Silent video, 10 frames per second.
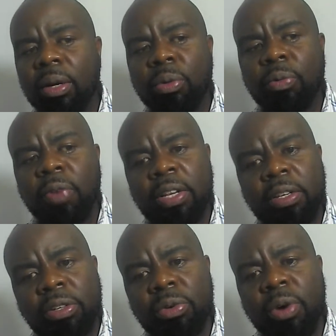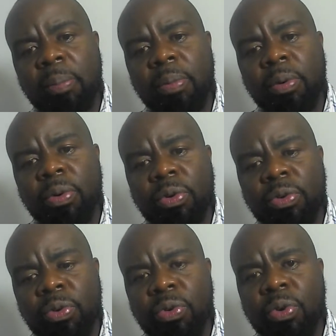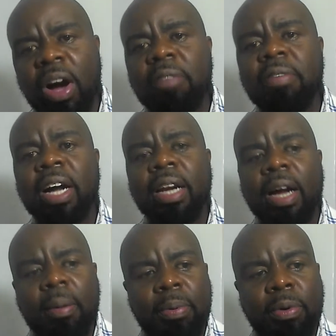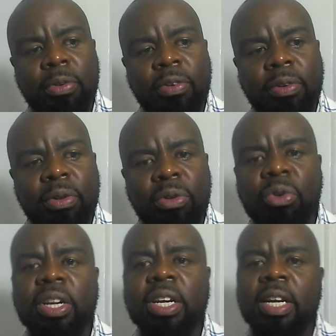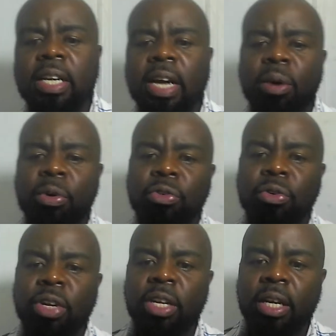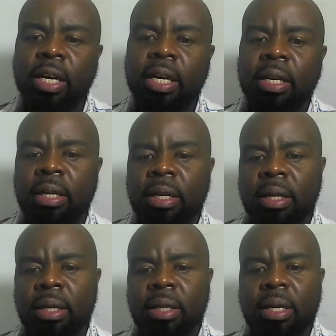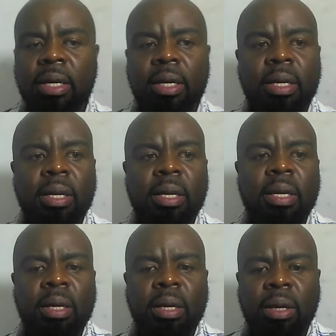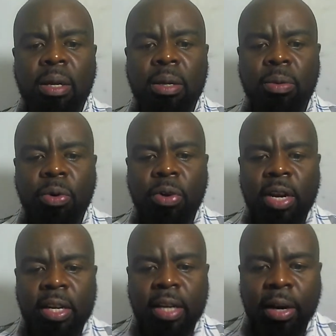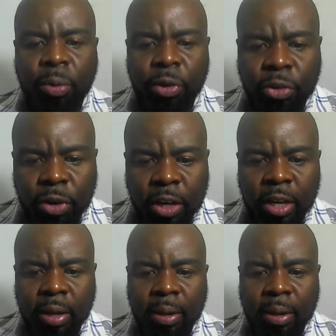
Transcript: first you have an approach. You create a questionnaire. Yeah? You create a questionnaire.